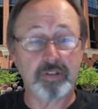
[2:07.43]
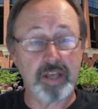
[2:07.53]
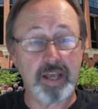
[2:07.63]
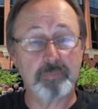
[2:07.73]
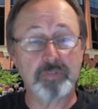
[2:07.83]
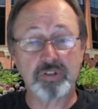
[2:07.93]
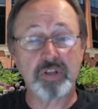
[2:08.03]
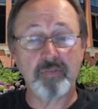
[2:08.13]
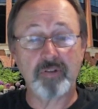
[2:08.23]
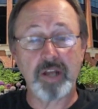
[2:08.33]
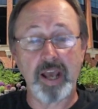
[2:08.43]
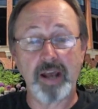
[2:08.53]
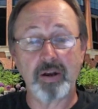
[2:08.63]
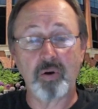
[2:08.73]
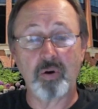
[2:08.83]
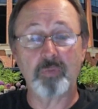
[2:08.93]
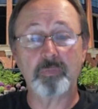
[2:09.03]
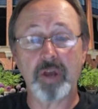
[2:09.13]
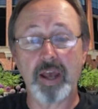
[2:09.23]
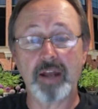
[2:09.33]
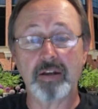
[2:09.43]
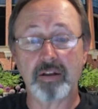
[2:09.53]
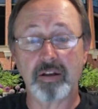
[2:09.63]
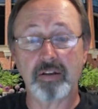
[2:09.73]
game seven at home at